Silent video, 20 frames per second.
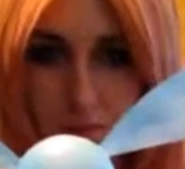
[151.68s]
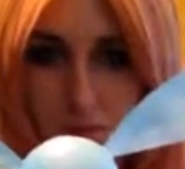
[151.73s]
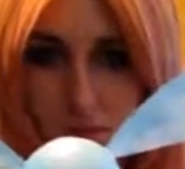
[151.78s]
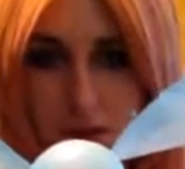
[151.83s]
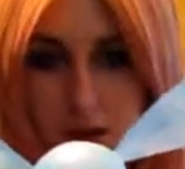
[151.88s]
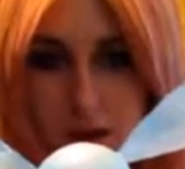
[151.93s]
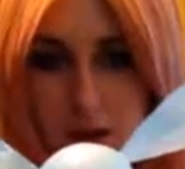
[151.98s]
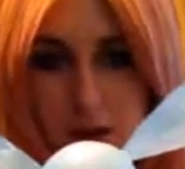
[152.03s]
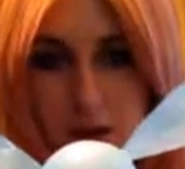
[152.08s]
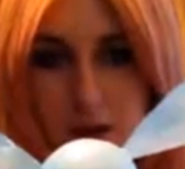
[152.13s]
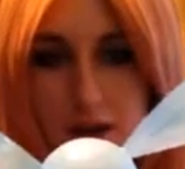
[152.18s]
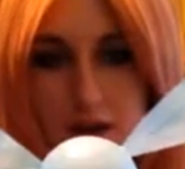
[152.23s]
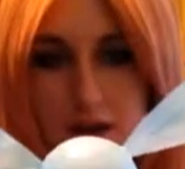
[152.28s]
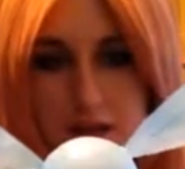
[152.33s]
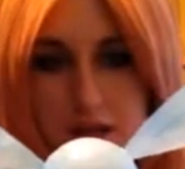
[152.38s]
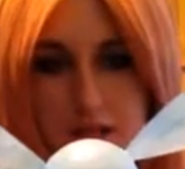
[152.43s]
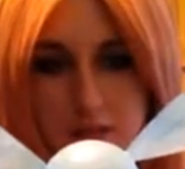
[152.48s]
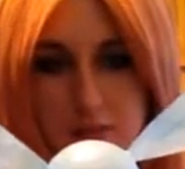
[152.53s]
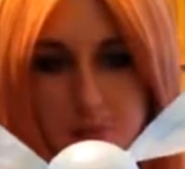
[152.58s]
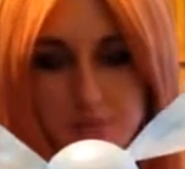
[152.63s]
But
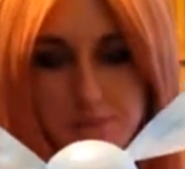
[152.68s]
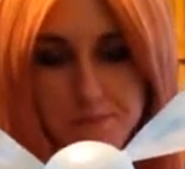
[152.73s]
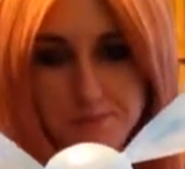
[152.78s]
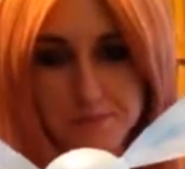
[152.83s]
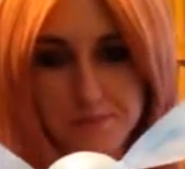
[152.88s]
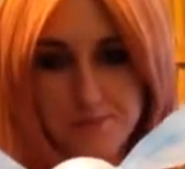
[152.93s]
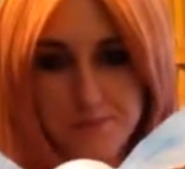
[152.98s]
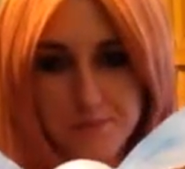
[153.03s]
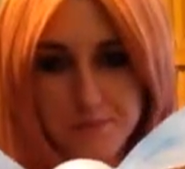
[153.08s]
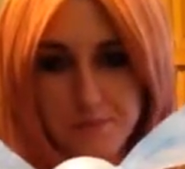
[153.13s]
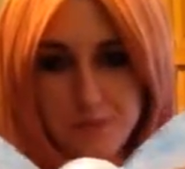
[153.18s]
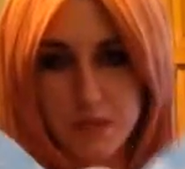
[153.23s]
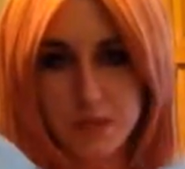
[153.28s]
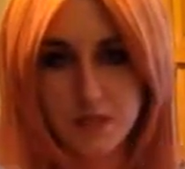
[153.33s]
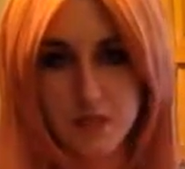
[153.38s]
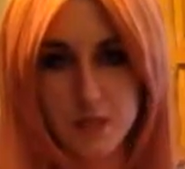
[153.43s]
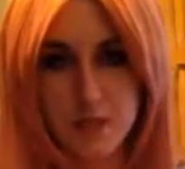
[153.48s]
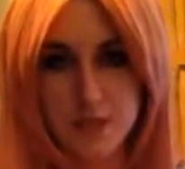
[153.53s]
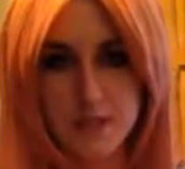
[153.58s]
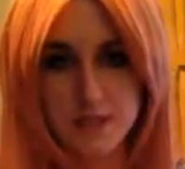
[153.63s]
um,
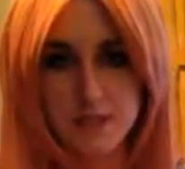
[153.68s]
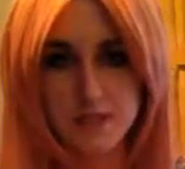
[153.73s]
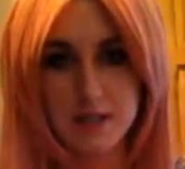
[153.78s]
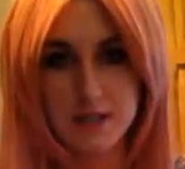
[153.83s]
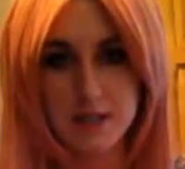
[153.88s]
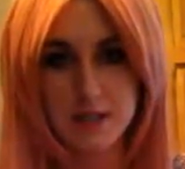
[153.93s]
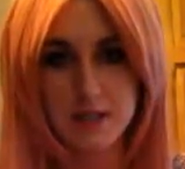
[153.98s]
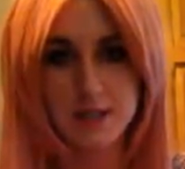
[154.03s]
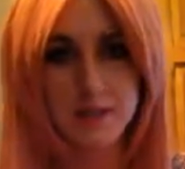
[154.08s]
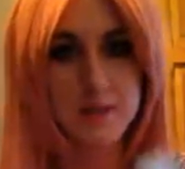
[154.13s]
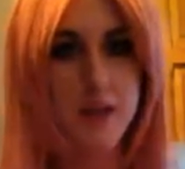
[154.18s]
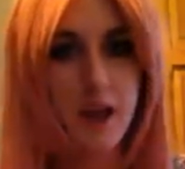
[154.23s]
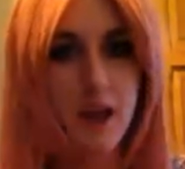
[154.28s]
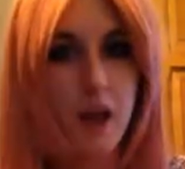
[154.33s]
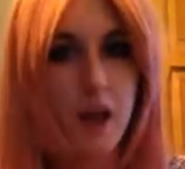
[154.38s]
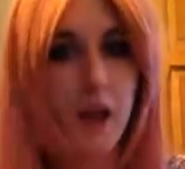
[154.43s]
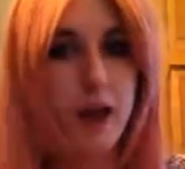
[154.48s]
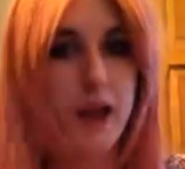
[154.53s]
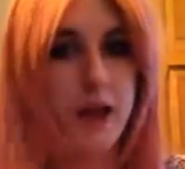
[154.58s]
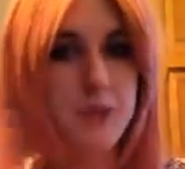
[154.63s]
that's all I did, and
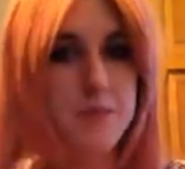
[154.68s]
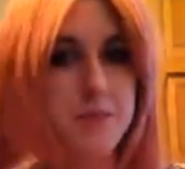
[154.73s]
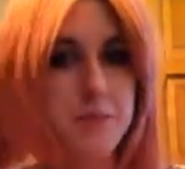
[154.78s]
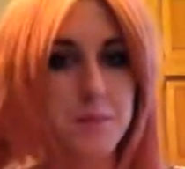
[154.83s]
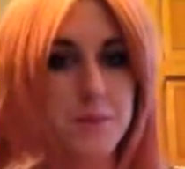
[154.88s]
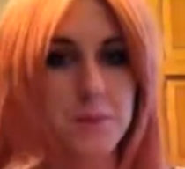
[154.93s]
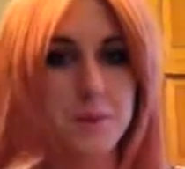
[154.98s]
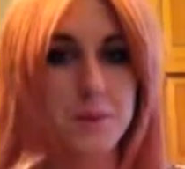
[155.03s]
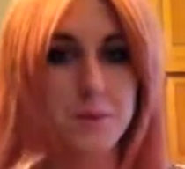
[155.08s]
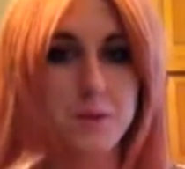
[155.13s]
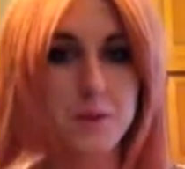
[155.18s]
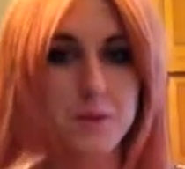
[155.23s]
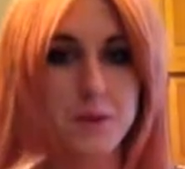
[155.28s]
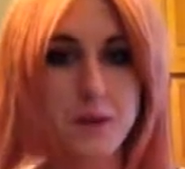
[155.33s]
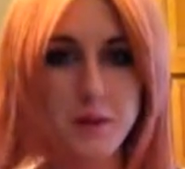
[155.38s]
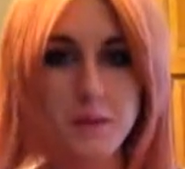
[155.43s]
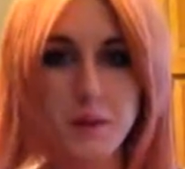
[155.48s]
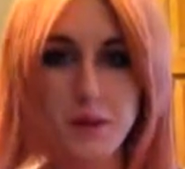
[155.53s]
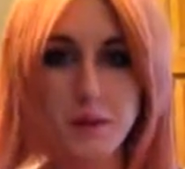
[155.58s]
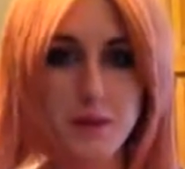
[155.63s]
I'm
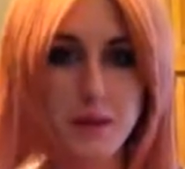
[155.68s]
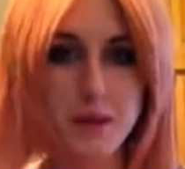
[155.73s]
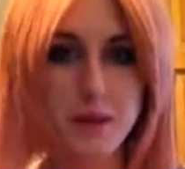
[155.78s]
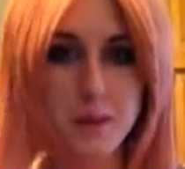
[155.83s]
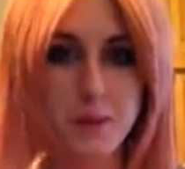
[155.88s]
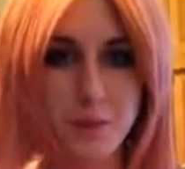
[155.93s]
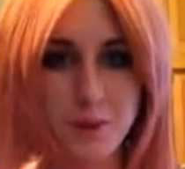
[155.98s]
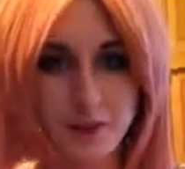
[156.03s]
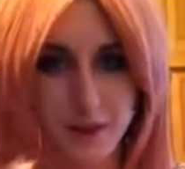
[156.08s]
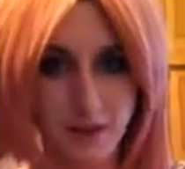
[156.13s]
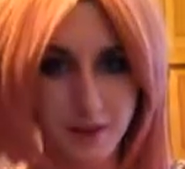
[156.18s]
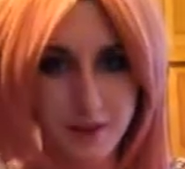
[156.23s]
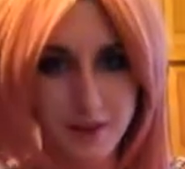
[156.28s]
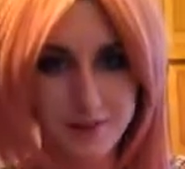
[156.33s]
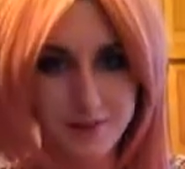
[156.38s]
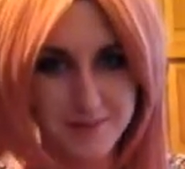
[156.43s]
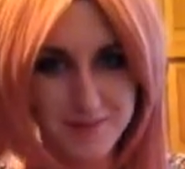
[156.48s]
promoting my pink wig.